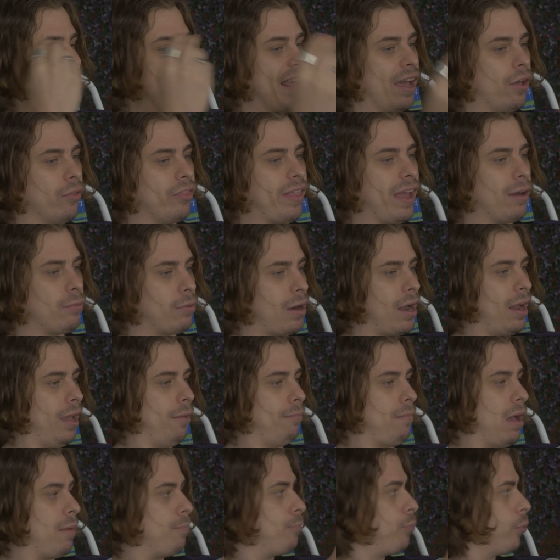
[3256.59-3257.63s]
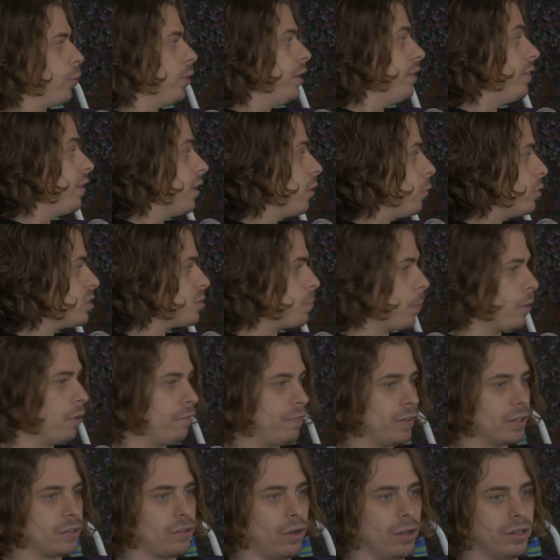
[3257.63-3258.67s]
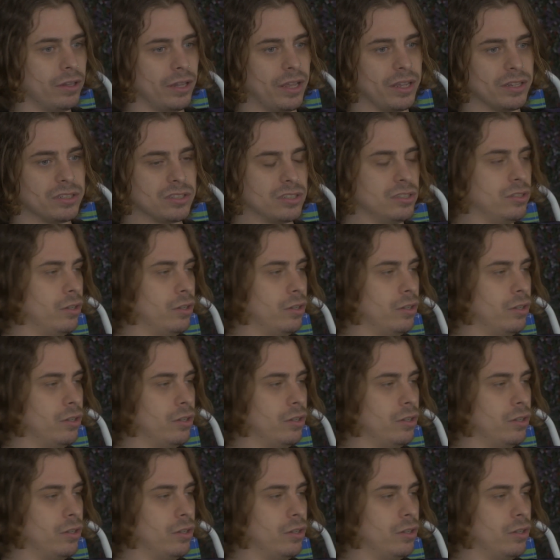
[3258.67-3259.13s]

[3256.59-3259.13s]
nailed that rhyme. My breathing was perfect on this.